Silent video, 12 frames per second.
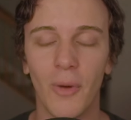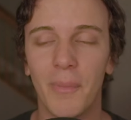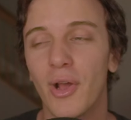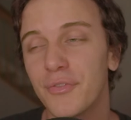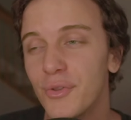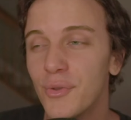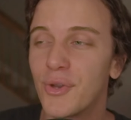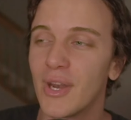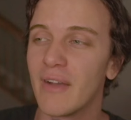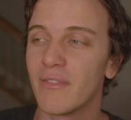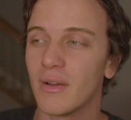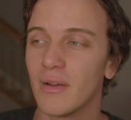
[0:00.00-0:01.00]
But also, you could
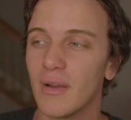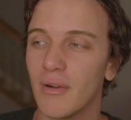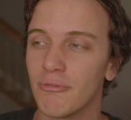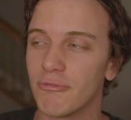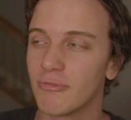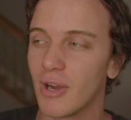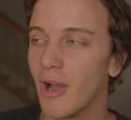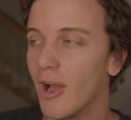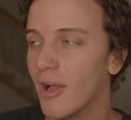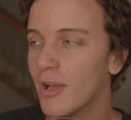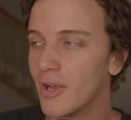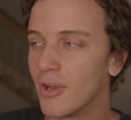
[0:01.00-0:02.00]
have a, a, a
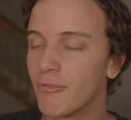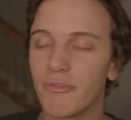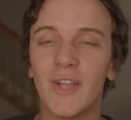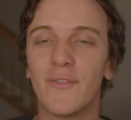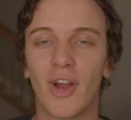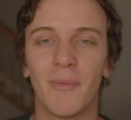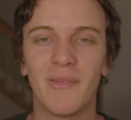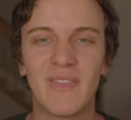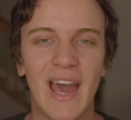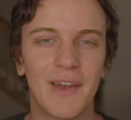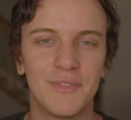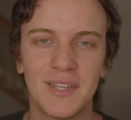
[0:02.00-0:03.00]
uh, reverb of
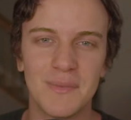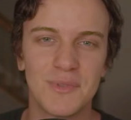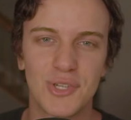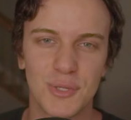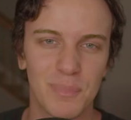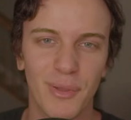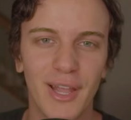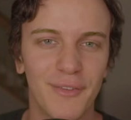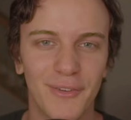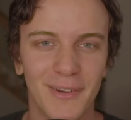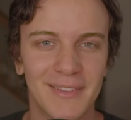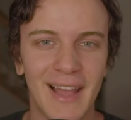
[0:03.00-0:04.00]
that of teams just playing
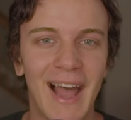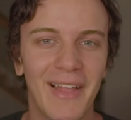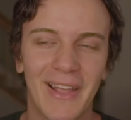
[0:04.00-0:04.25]
for a tie.